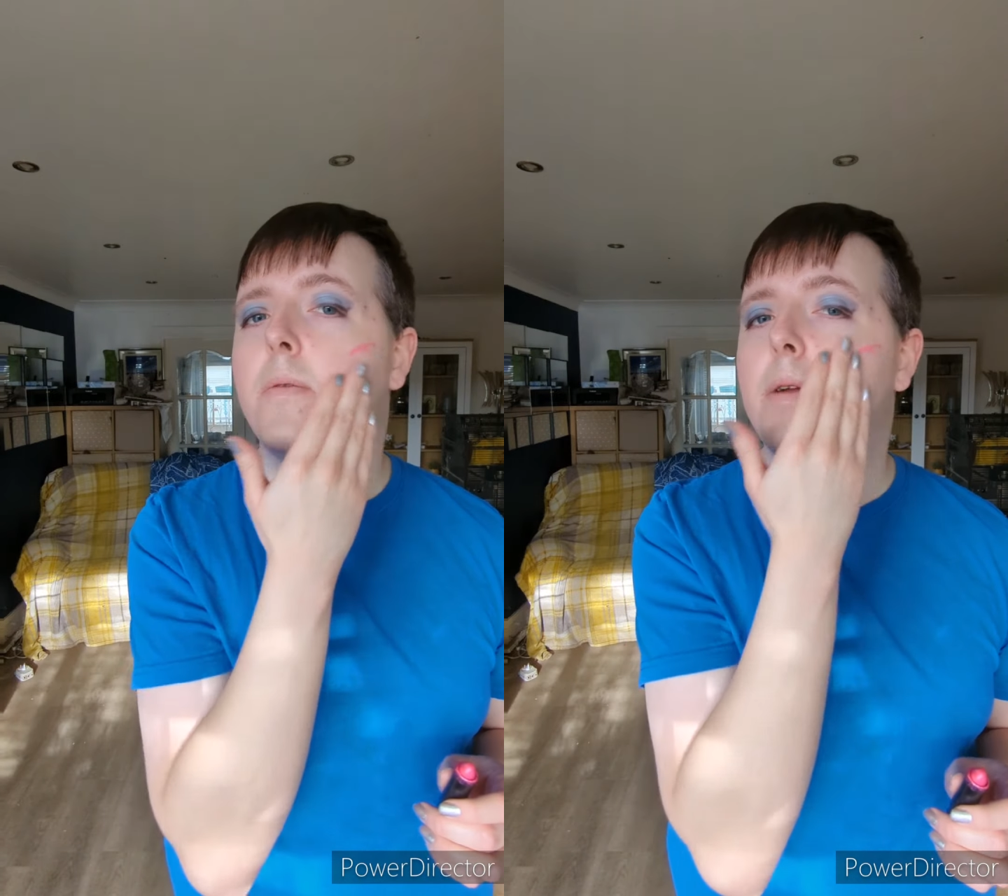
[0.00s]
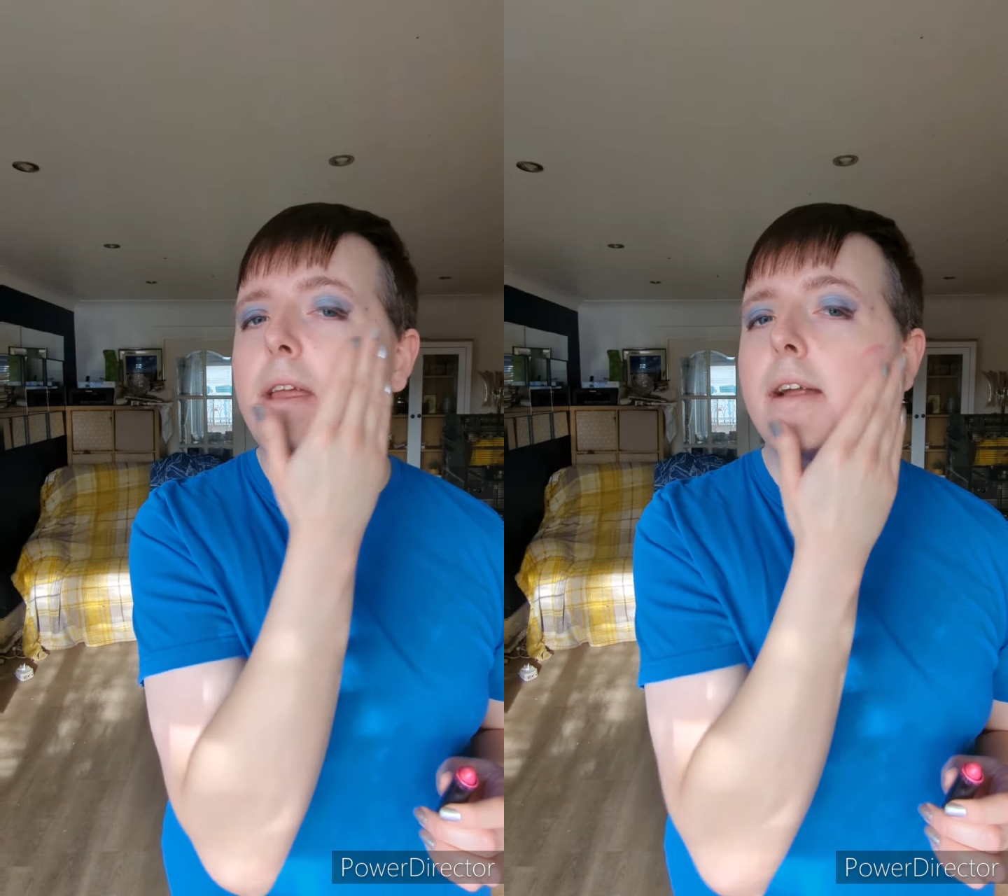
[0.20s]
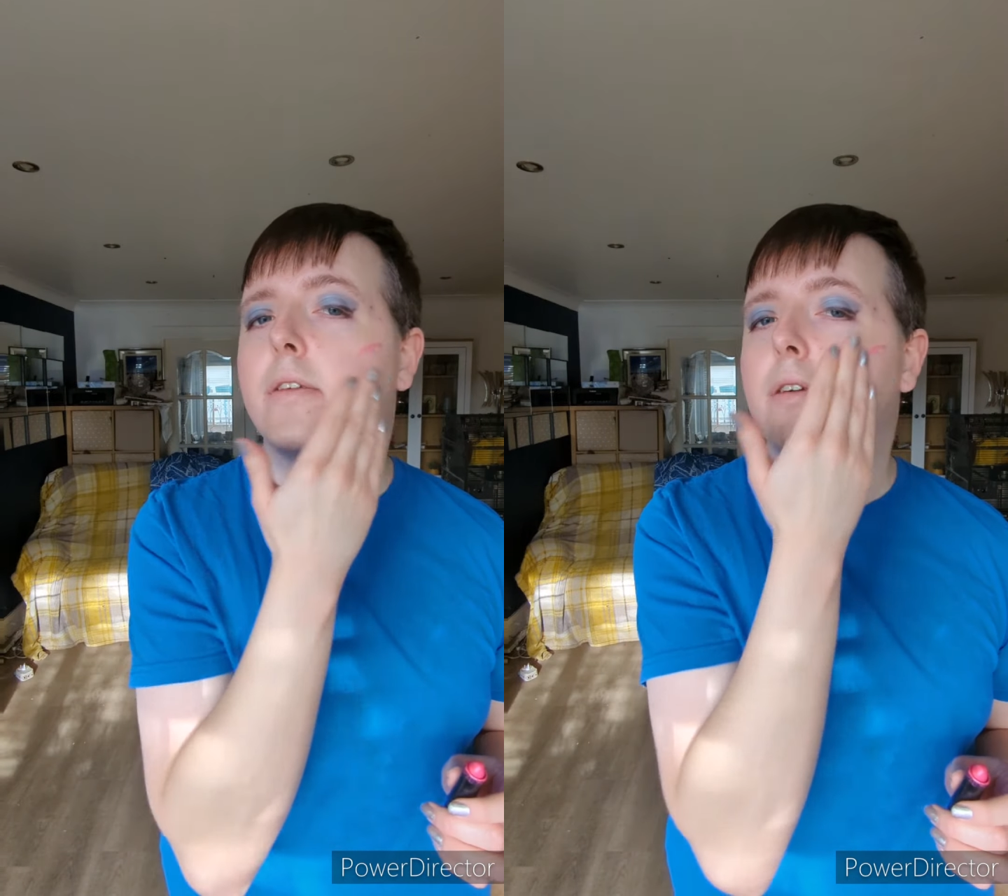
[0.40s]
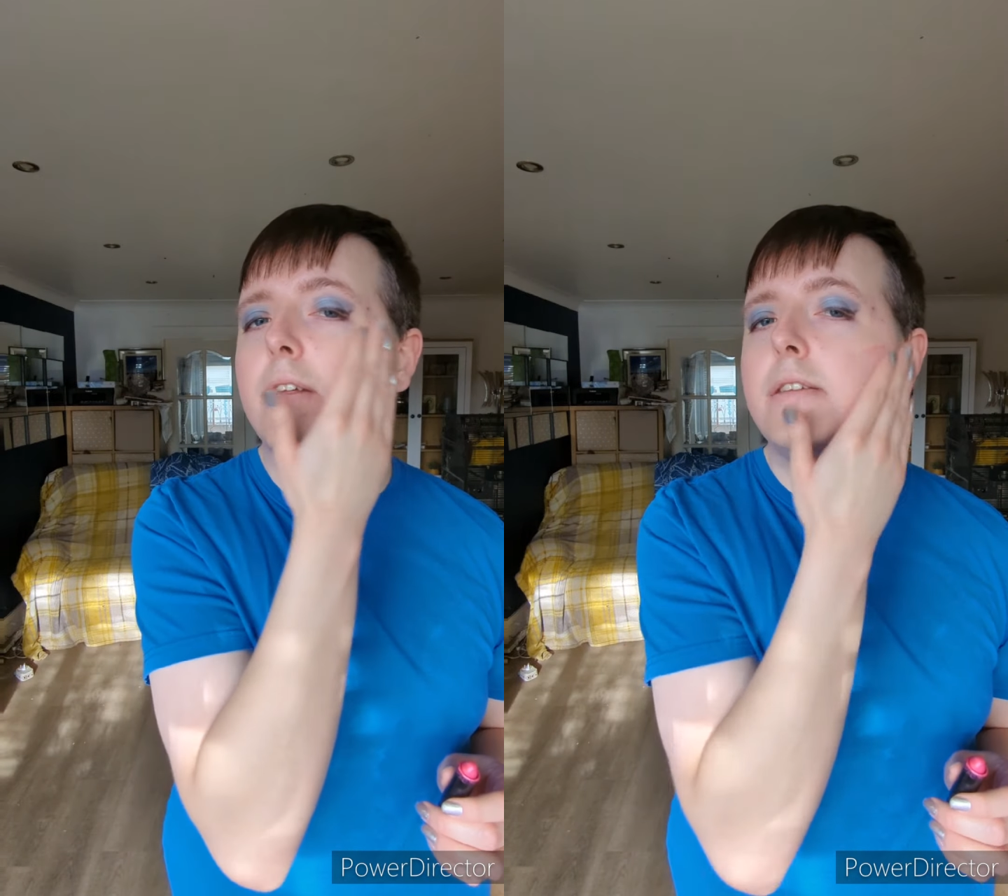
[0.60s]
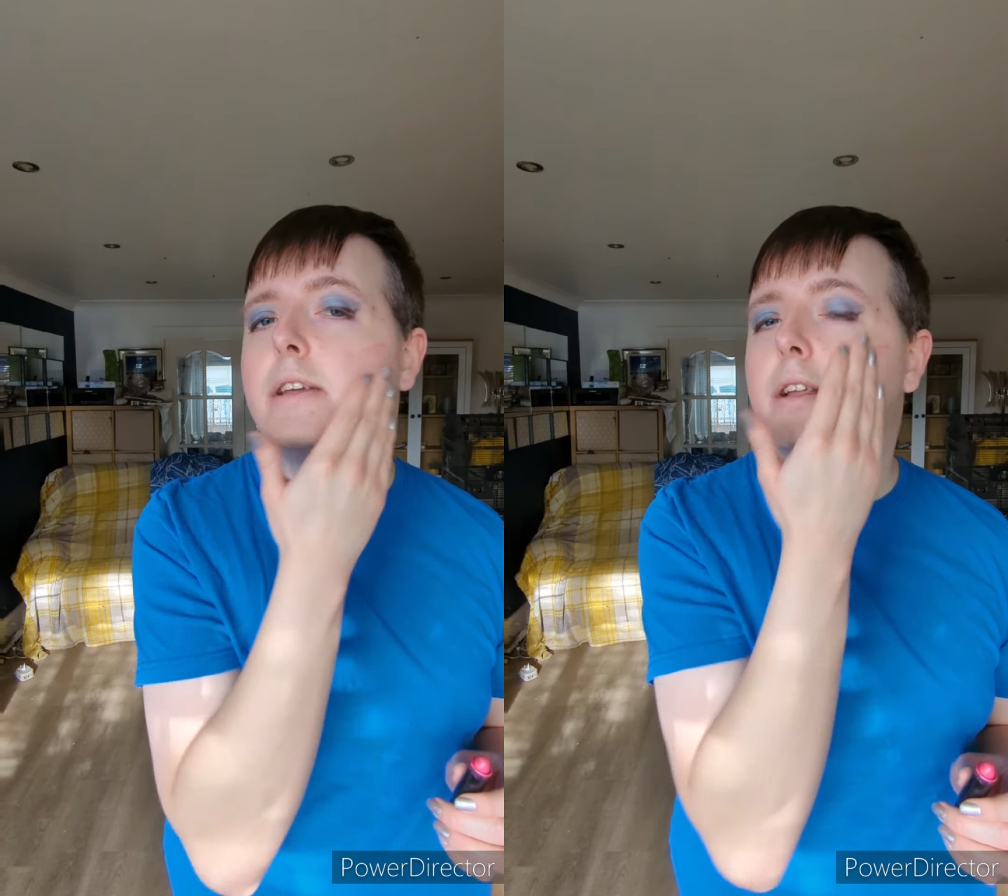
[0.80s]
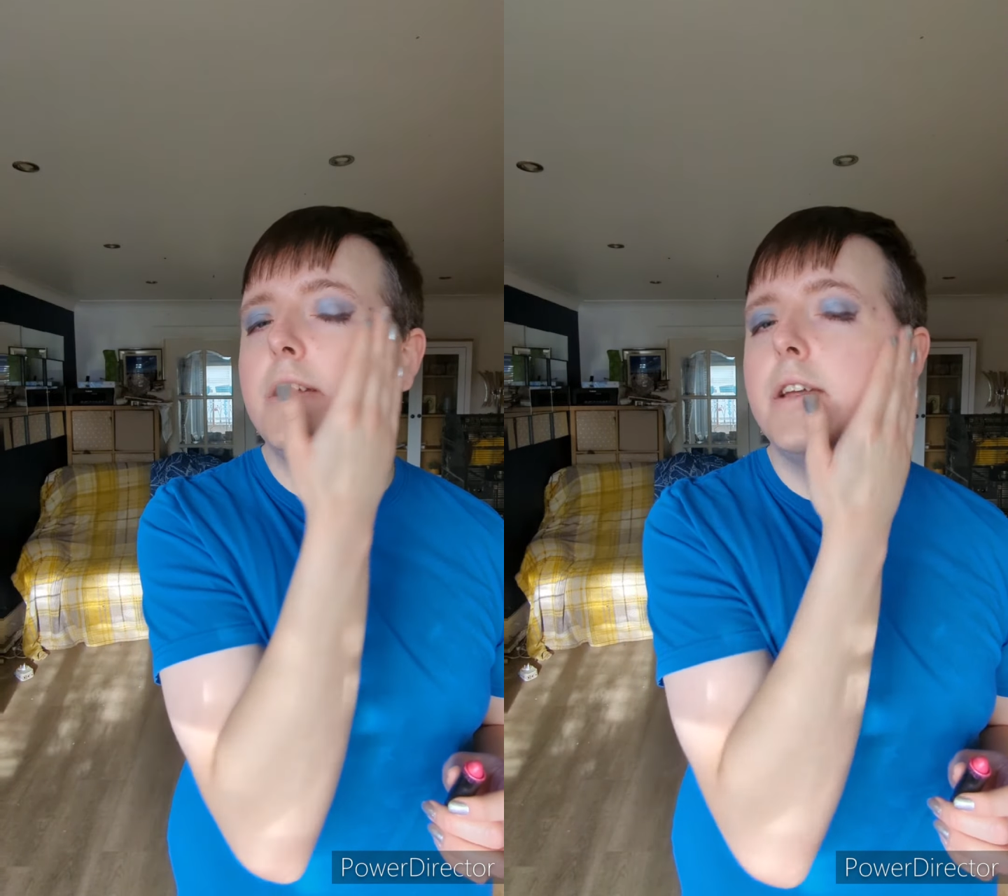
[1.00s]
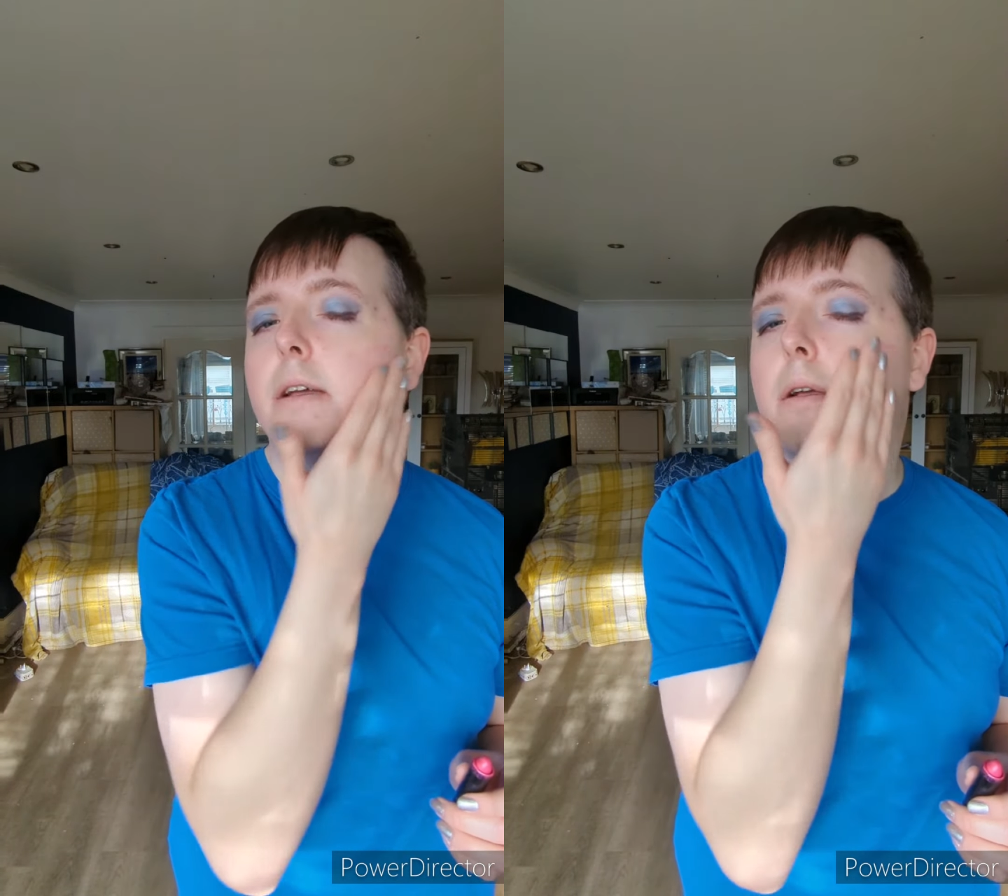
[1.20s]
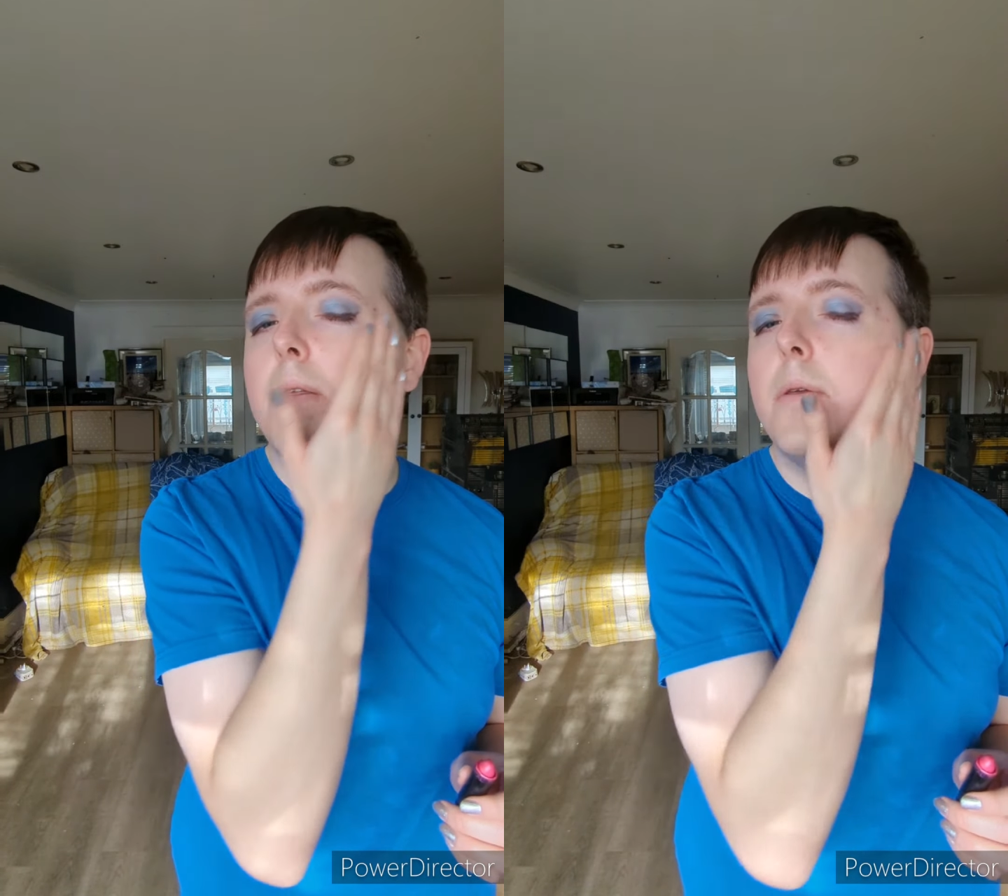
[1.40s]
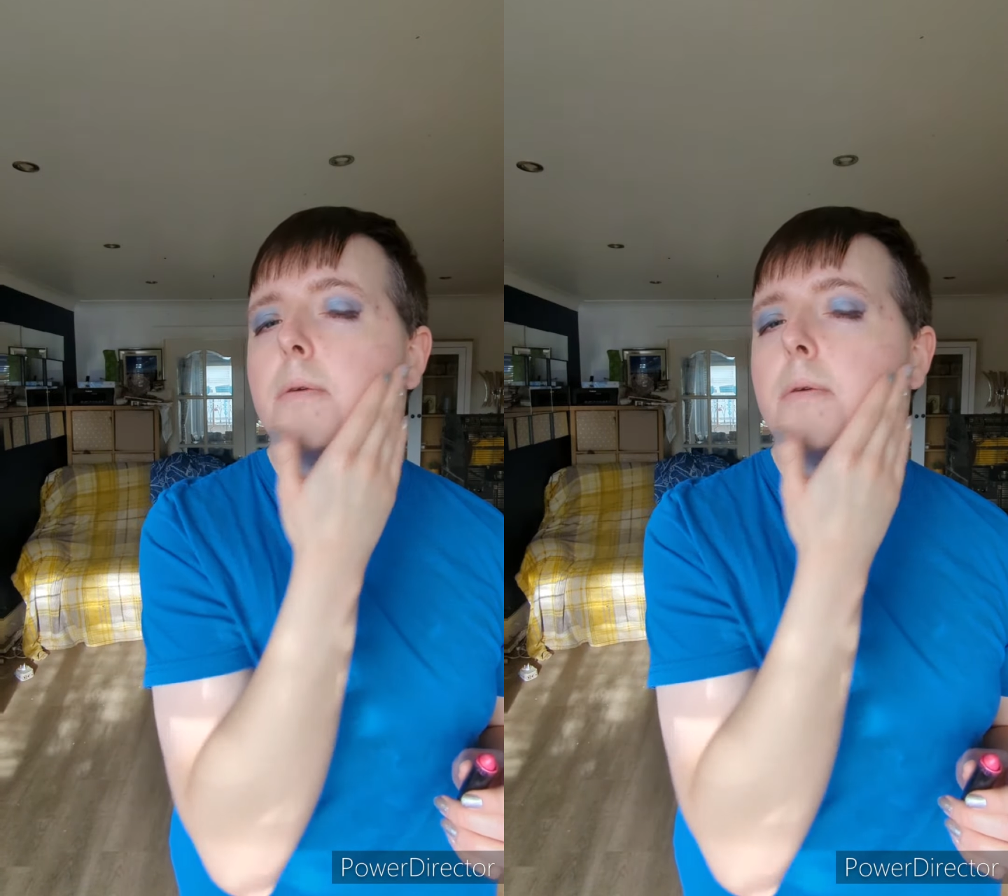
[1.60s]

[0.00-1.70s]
when you add colour to your cheeks.